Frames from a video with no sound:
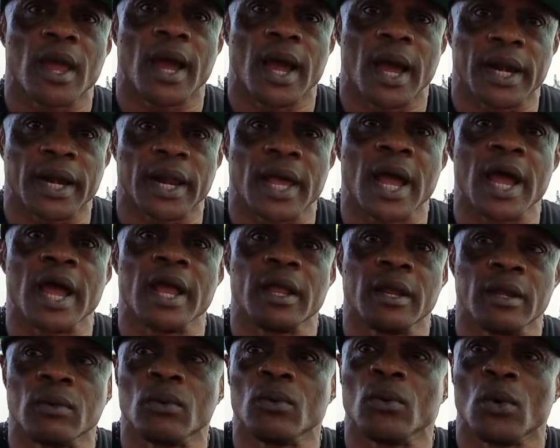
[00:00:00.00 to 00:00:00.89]

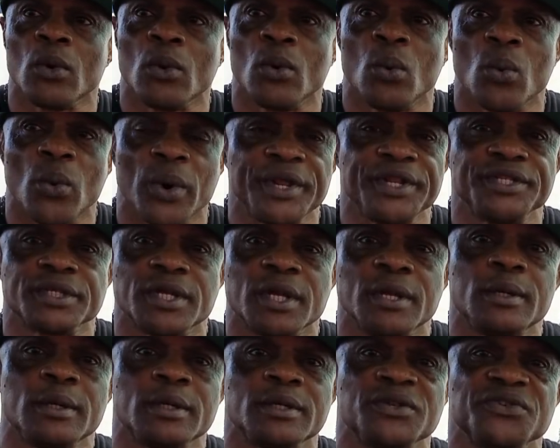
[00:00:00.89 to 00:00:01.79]
align what is
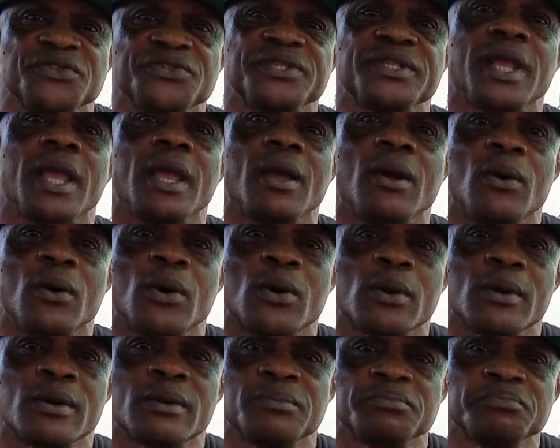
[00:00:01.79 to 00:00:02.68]
good to stay
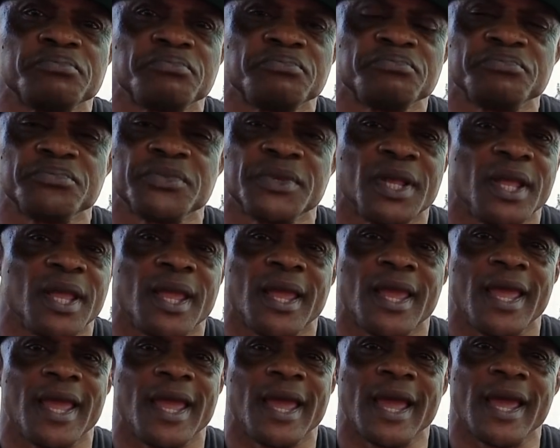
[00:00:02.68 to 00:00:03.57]
on.
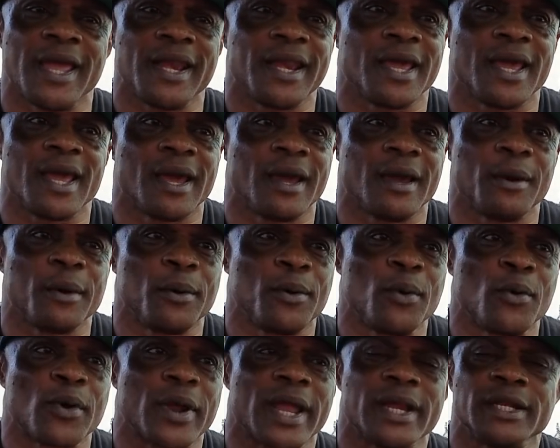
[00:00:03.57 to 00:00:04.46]
And
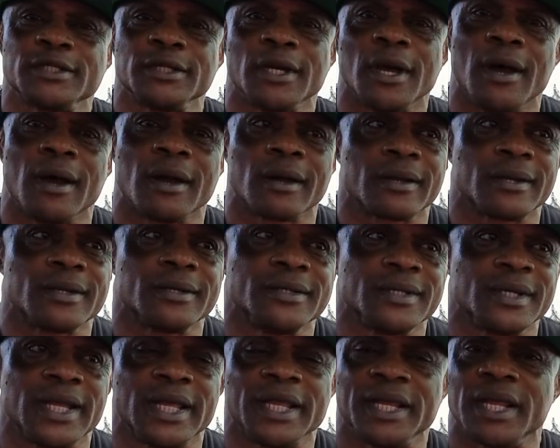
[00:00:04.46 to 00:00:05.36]
who can talk,
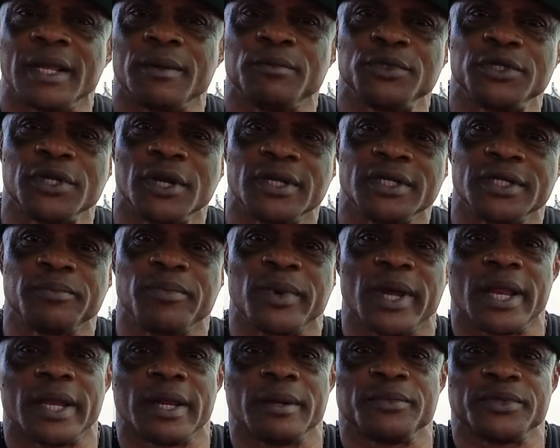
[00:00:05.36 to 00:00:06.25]
let them judge it
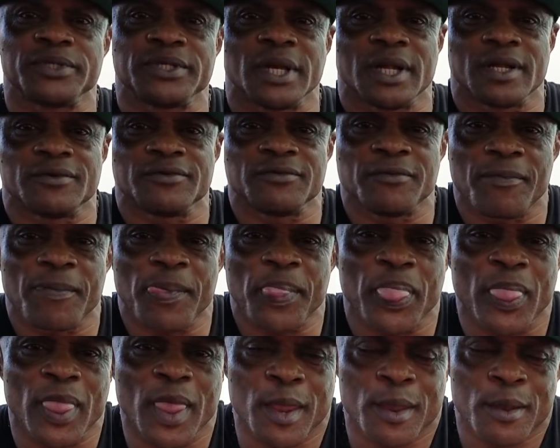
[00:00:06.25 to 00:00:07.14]
by themselves.
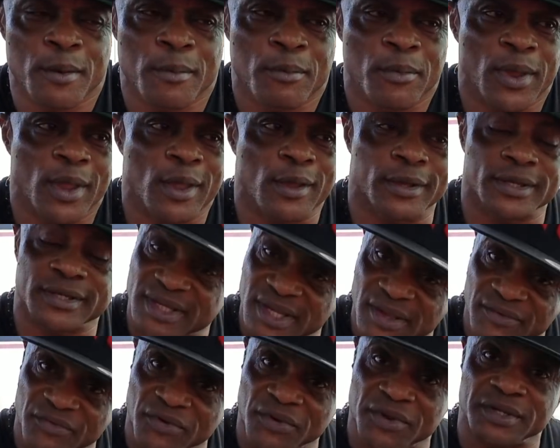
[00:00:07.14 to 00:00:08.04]
Because
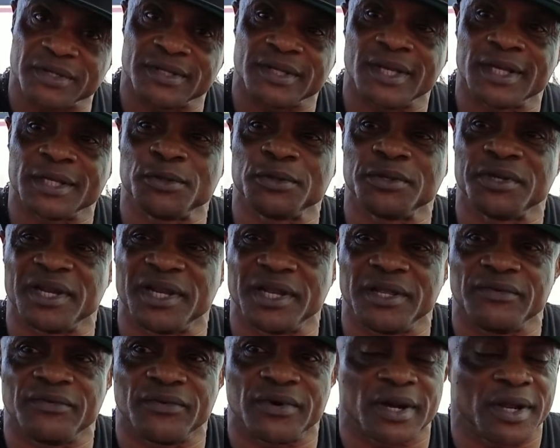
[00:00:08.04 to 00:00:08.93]
Silvio is here to
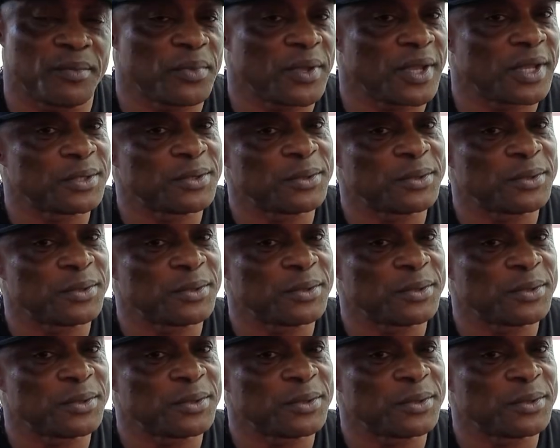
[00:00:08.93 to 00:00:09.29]
deliver. I'm here